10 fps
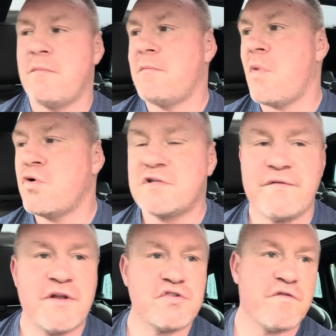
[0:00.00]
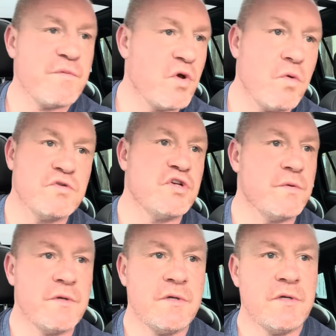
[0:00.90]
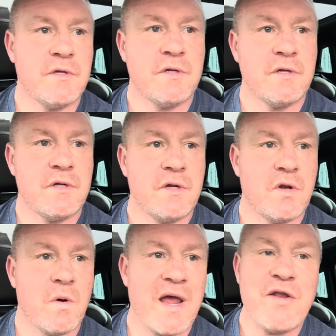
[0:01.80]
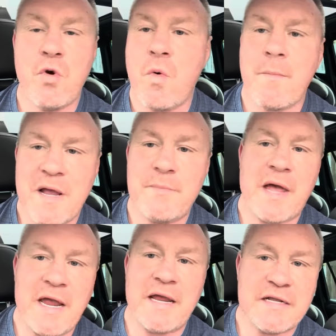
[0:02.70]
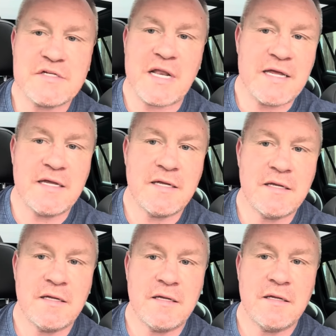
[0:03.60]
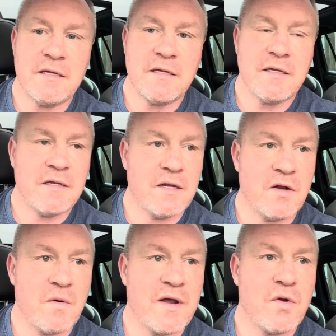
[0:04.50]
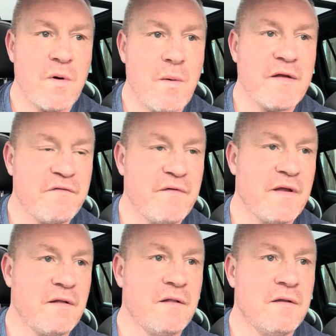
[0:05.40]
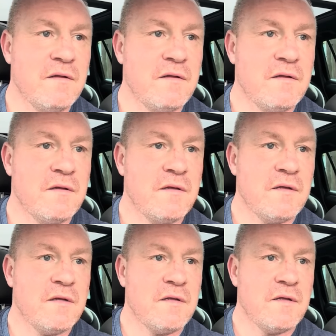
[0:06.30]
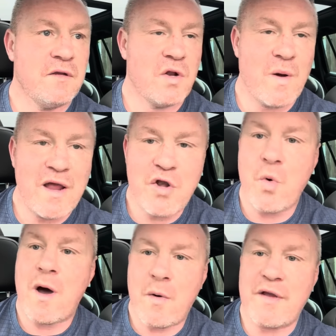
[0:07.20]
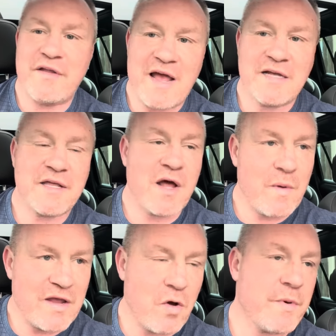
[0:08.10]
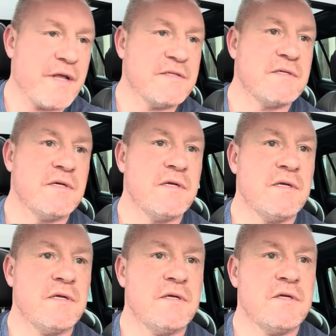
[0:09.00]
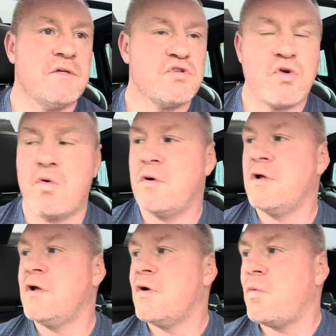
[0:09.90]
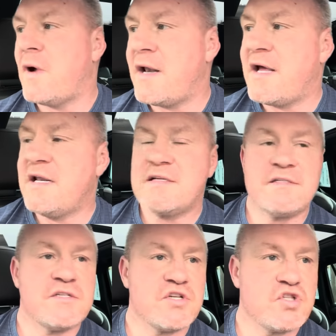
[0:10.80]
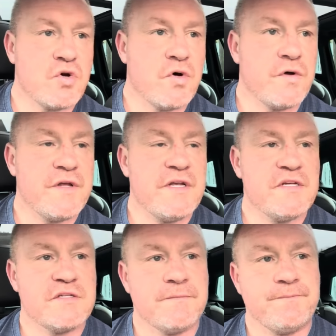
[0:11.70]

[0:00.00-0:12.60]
Most of it is of my own doing. You know, I know what my pain is like. You know, I know how I feel. You know, I know how I react and how I operate. So when I listen to stories